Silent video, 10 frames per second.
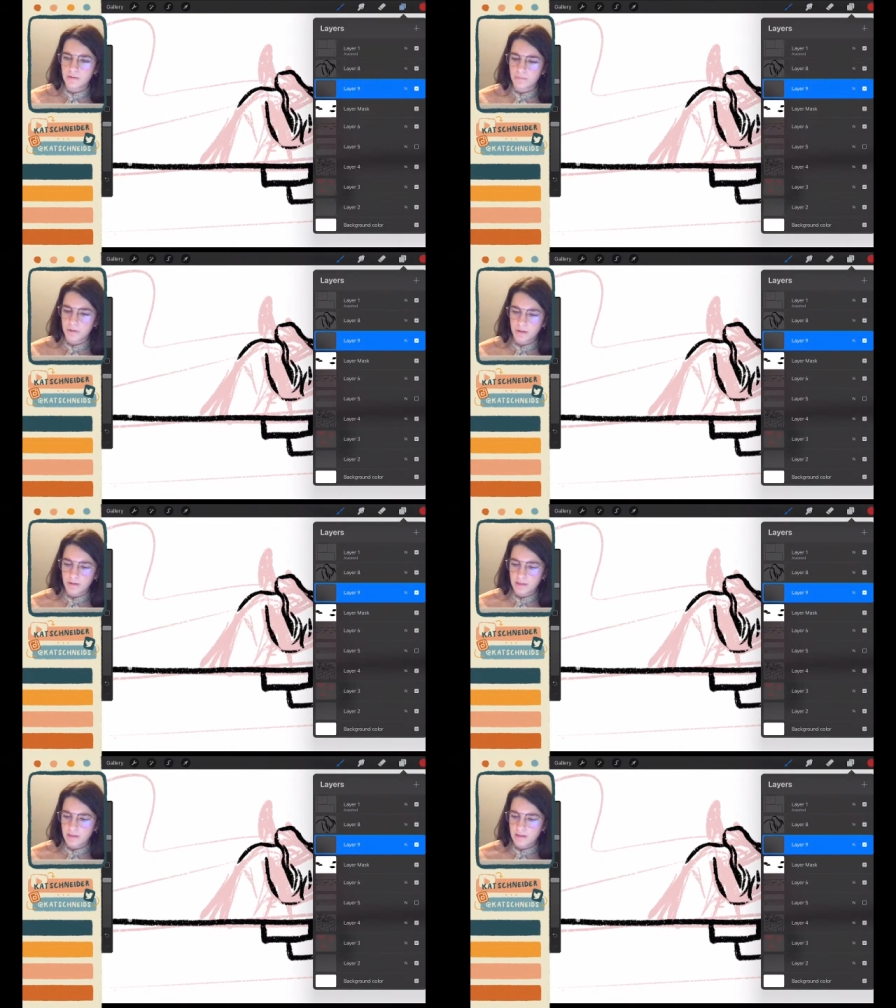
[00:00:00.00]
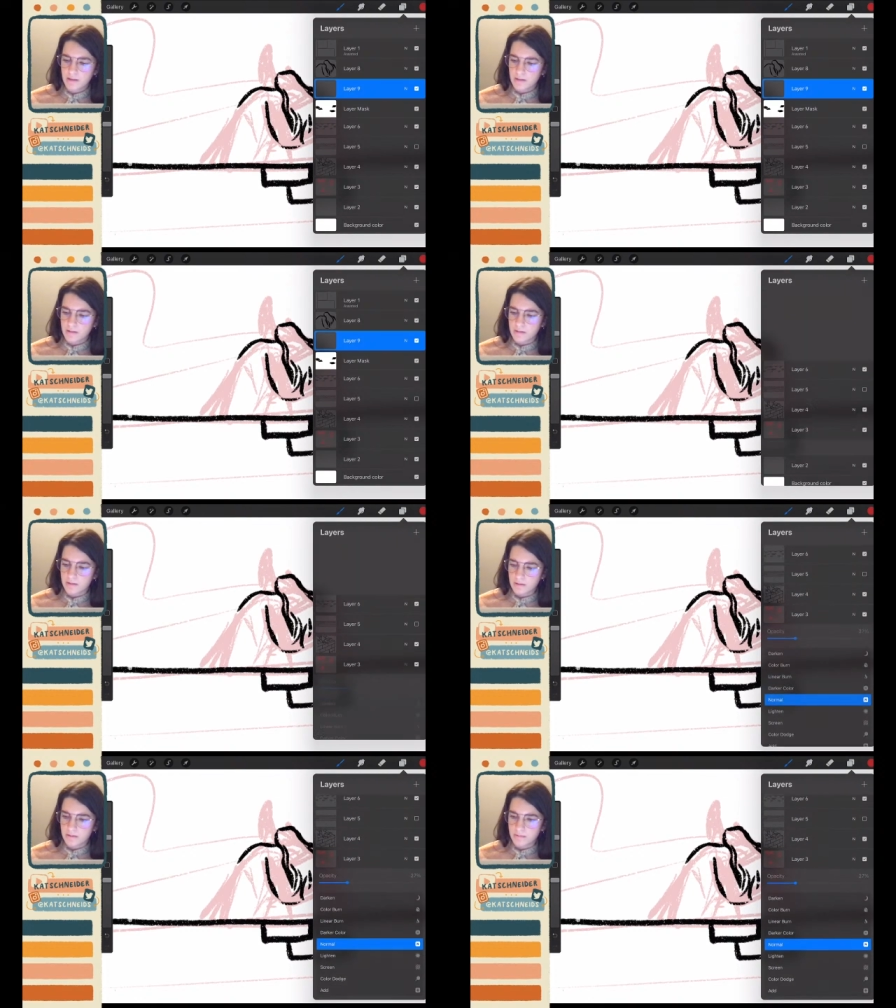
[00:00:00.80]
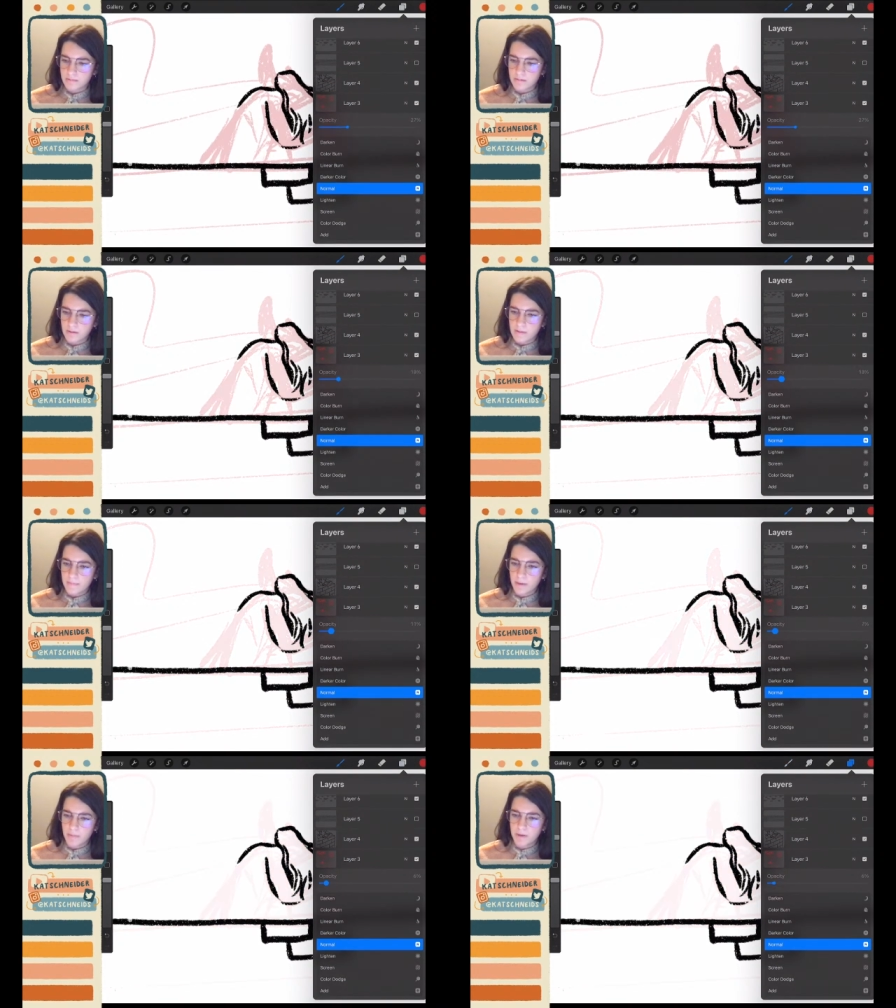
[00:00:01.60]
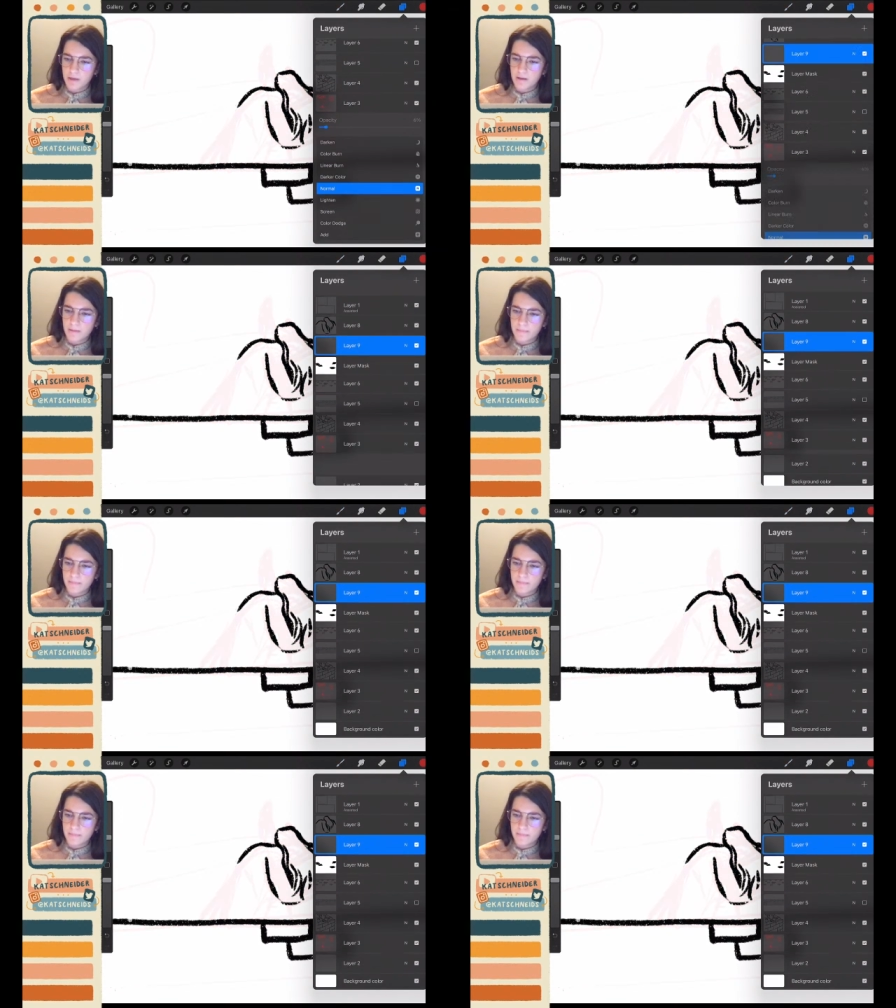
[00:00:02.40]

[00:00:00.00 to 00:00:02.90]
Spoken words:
do something like this. Maybe